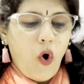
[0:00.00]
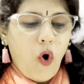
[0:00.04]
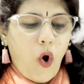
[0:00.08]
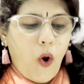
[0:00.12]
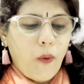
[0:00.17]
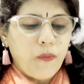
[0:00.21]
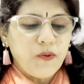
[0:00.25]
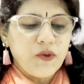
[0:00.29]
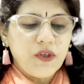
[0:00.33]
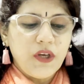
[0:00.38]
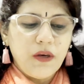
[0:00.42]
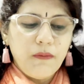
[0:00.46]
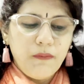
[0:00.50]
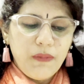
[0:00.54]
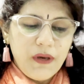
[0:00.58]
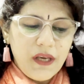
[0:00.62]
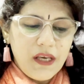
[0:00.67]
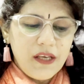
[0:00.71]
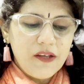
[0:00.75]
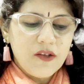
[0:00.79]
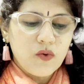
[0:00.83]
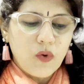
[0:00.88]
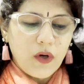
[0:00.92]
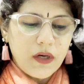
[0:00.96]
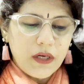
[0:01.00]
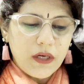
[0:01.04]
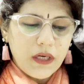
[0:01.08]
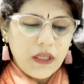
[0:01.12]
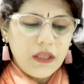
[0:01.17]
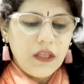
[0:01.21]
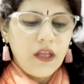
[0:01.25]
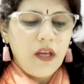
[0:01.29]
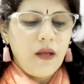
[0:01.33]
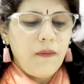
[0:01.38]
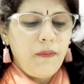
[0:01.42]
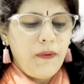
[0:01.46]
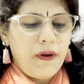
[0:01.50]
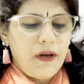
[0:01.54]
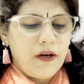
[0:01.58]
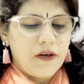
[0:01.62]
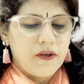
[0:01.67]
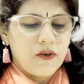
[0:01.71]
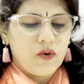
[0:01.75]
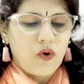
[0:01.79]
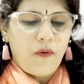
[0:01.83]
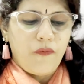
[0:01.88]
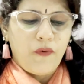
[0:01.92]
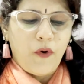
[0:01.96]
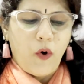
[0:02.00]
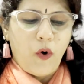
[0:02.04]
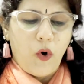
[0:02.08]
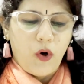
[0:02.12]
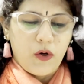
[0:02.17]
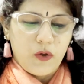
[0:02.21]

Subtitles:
Option B is 22 pairs of